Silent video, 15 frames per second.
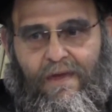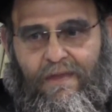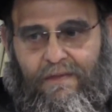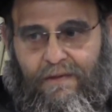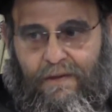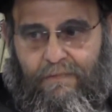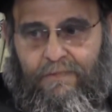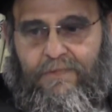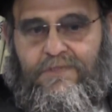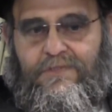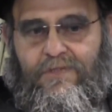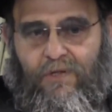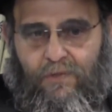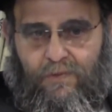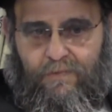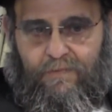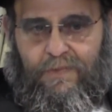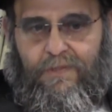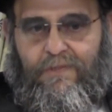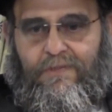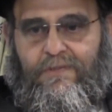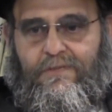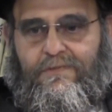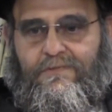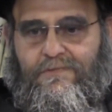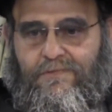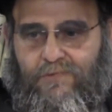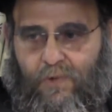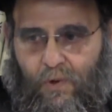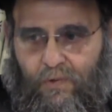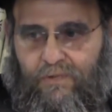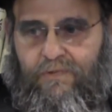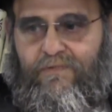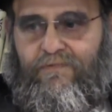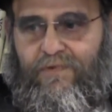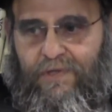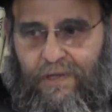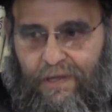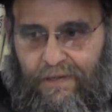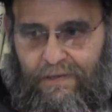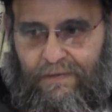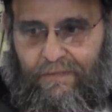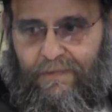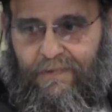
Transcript: And the Rebbe was told me, go to Vienna.